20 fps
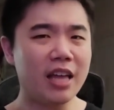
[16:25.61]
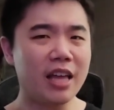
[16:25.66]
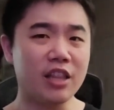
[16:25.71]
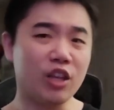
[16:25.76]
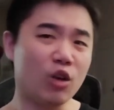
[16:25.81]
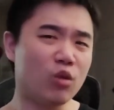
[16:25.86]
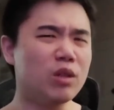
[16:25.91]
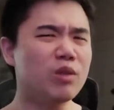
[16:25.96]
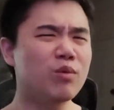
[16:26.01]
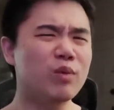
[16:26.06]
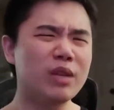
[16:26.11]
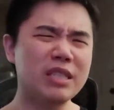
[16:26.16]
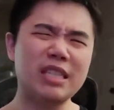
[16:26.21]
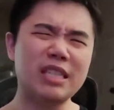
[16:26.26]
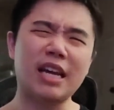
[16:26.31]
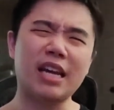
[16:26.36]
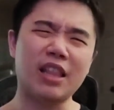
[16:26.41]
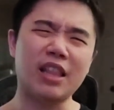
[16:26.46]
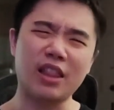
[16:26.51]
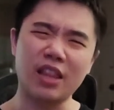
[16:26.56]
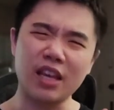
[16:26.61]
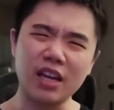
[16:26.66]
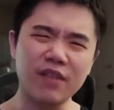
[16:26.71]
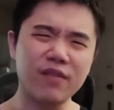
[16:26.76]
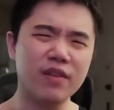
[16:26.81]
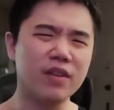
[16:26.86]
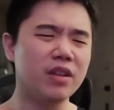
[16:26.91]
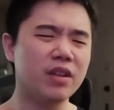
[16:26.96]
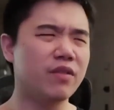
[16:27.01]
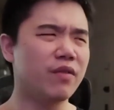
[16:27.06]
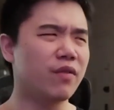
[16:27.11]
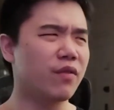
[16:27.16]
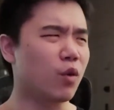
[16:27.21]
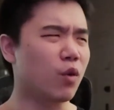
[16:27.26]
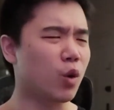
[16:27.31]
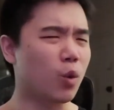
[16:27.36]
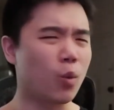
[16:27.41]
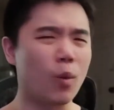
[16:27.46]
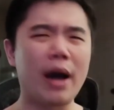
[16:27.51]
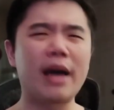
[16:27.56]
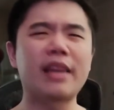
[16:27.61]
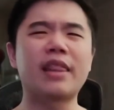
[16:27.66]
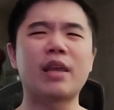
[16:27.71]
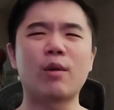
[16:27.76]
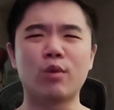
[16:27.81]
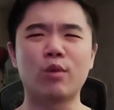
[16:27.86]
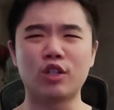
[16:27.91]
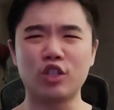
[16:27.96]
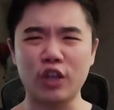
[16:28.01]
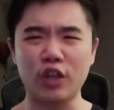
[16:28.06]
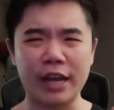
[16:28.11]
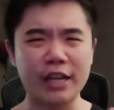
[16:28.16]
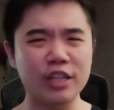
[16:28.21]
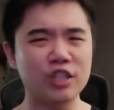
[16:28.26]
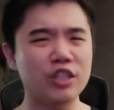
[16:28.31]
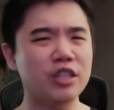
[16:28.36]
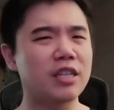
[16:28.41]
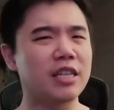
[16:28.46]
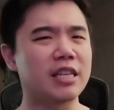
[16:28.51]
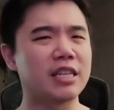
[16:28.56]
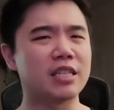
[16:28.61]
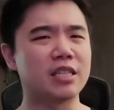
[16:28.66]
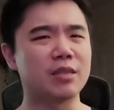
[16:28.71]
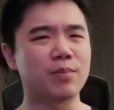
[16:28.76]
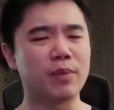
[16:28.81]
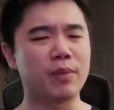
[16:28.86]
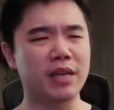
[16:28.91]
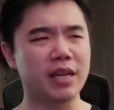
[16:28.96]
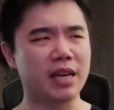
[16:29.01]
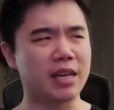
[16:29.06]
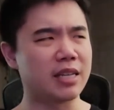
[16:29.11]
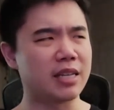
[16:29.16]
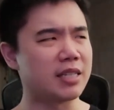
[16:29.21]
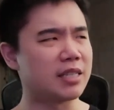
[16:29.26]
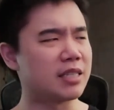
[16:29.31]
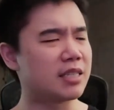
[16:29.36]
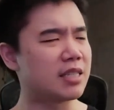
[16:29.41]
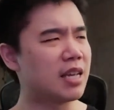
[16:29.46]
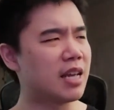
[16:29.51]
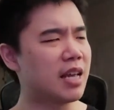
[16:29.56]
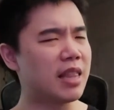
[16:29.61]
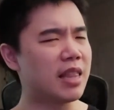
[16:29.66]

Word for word: The only reason I can think of it for why they would change it is because